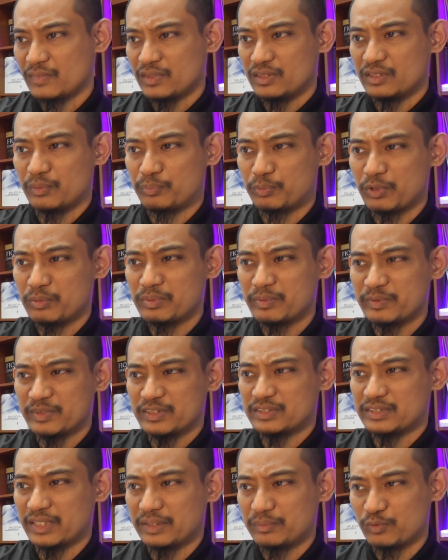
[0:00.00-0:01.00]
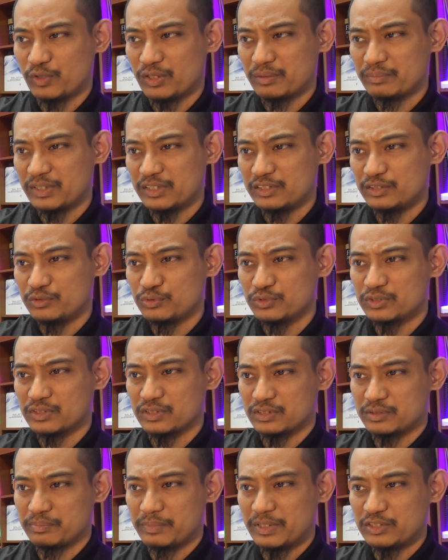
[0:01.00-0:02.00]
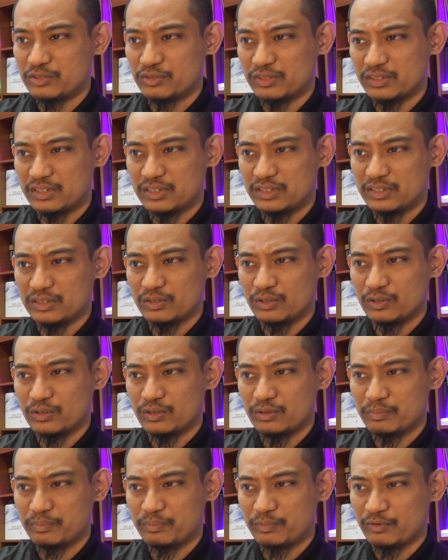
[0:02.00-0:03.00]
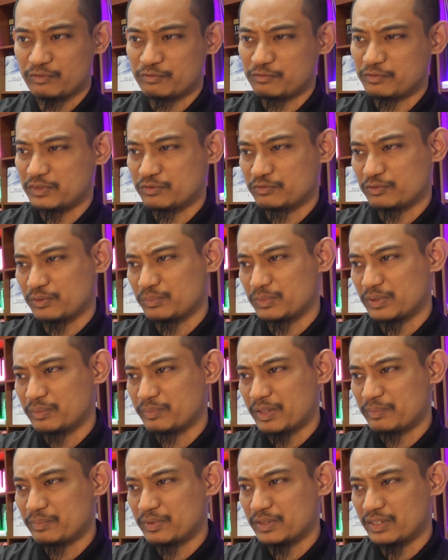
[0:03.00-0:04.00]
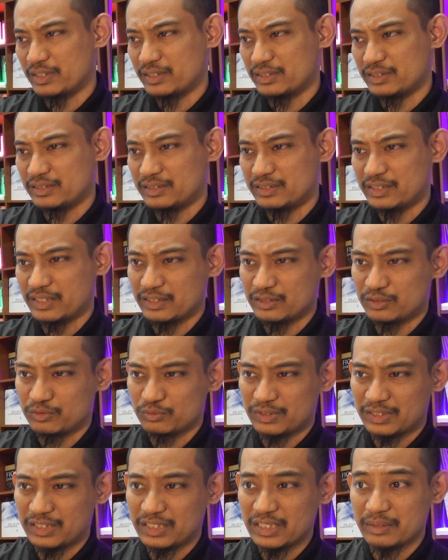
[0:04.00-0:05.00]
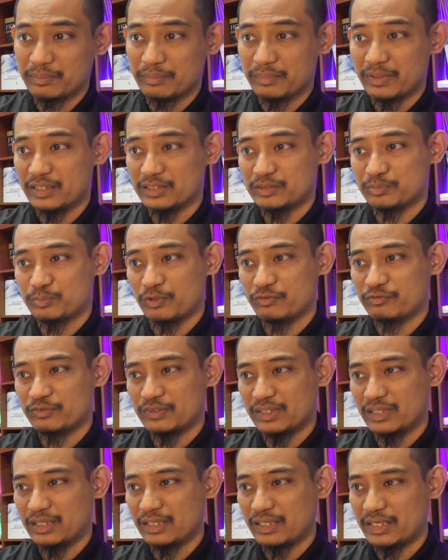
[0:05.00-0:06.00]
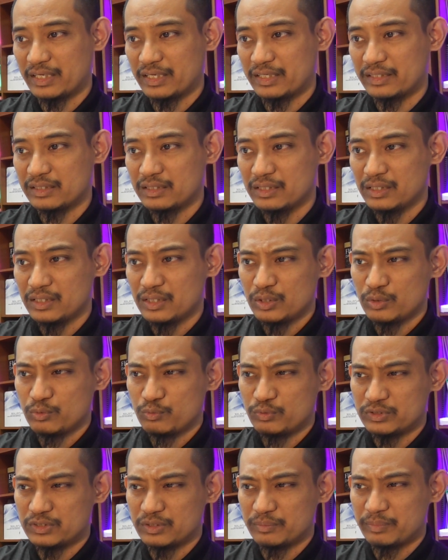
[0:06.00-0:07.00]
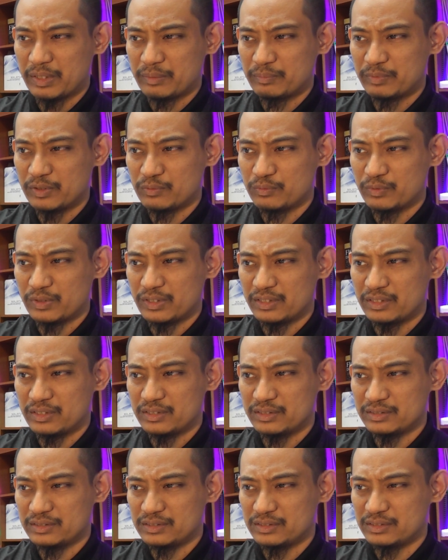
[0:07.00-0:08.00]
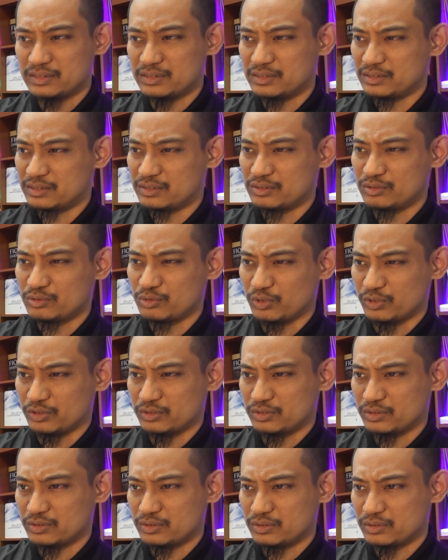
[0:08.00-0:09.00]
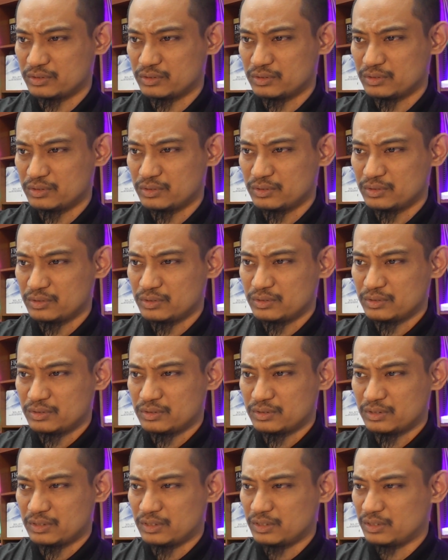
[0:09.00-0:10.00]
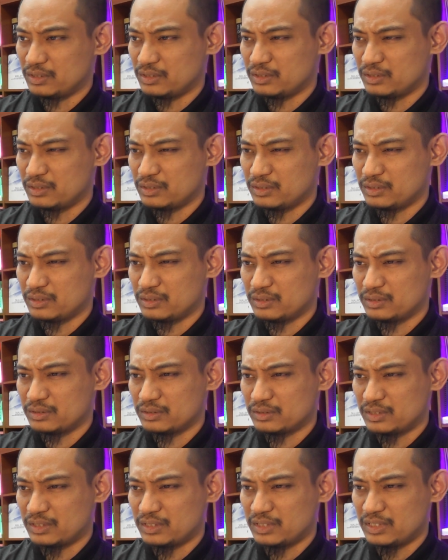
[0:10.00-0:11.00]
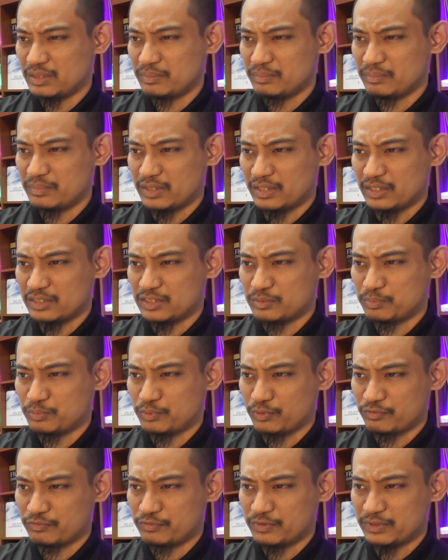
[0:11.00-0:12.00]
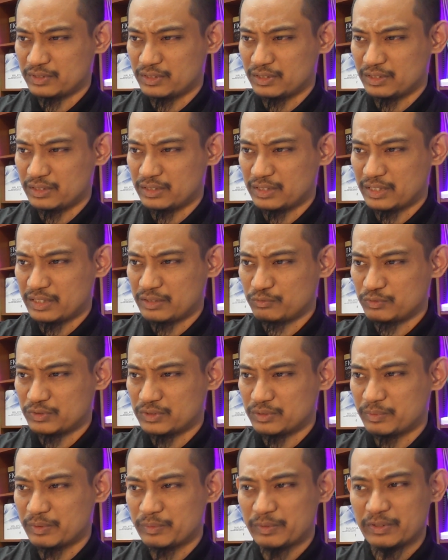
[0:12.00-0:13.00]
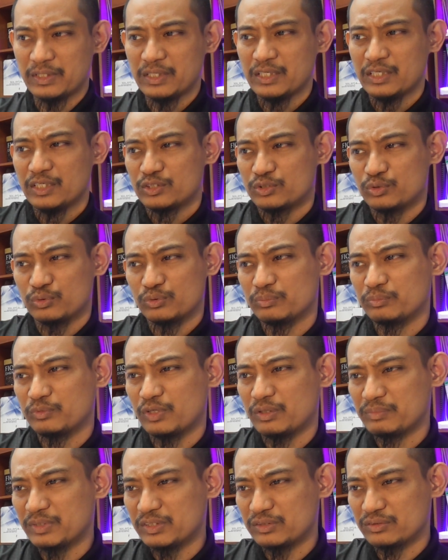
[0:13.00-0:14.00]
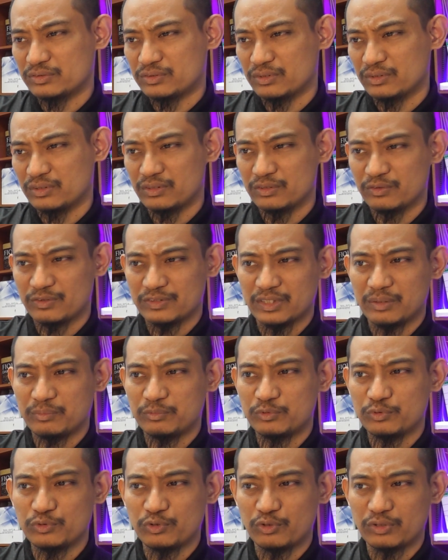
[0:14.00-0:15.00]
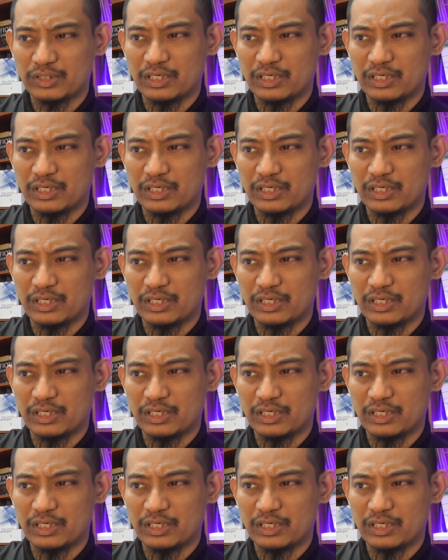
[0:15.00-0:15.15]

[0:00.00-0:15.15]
the problem is that Muhammad uses majority all prophet from the Bible and he dared to claim as prophet aligned with the Bible while he is not. Claim as prophet aligned with the Bible. So Muhammad sallallahu alaihi wasallam do not